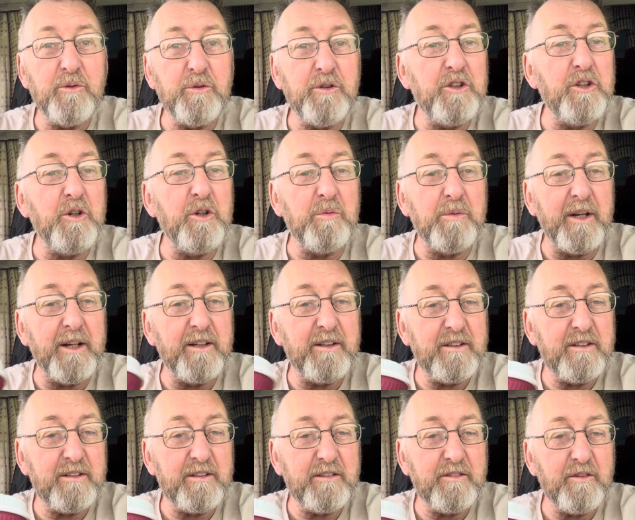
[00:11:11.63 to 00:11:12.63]

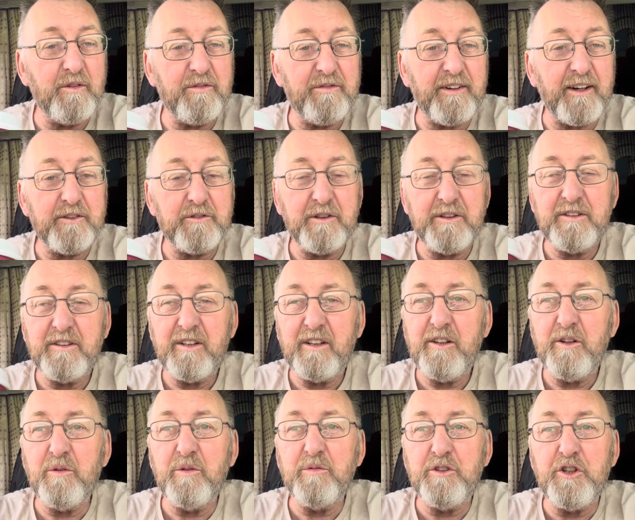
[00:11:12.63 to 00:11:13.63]
units, not factories,
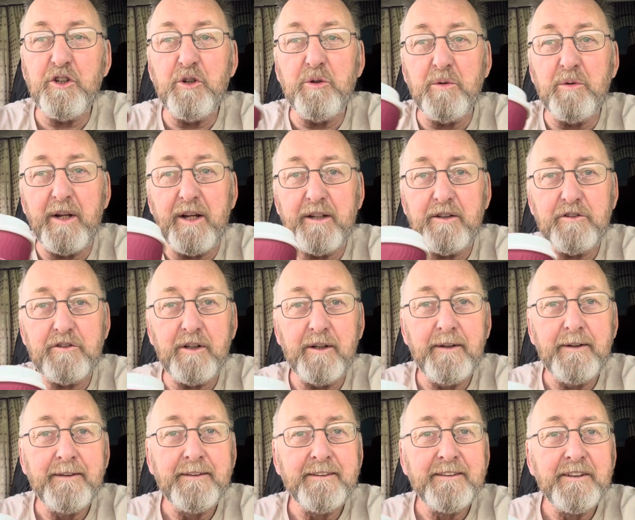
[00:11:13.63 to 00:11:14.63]
little units
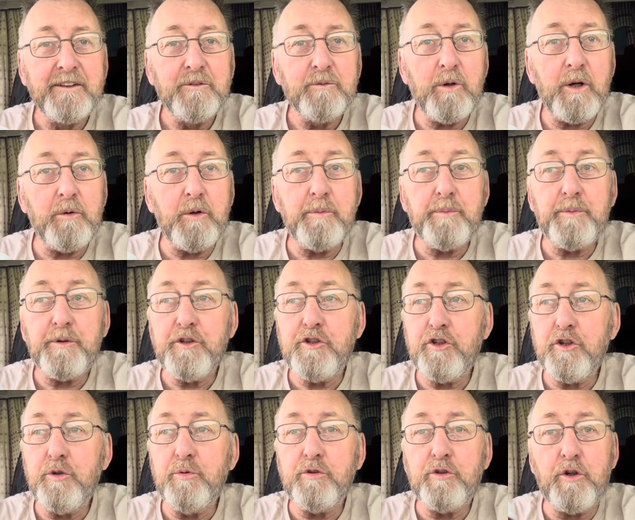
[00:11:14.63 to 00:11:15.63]
where we
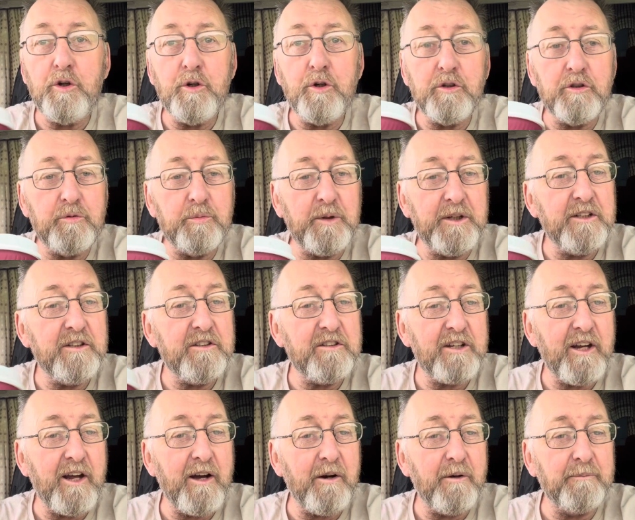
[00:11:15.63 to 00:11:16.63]
produce goods we can
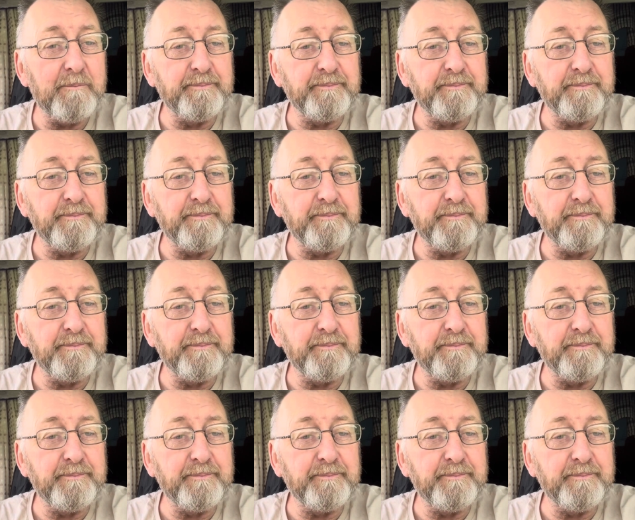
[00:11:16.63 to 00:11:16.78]
sell.